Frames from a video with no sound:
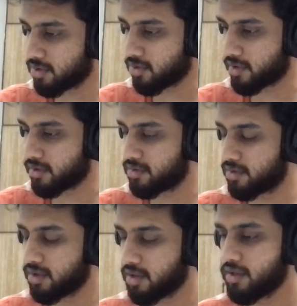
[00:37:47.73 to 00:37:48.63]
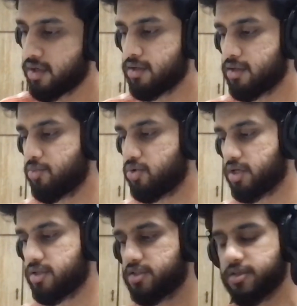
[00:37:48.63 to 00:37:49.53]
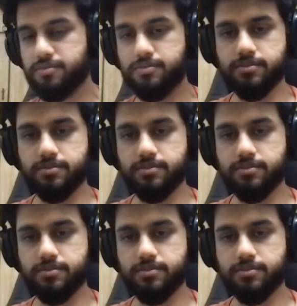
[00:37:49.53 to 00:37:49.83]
Okay, yeah, they both are the same.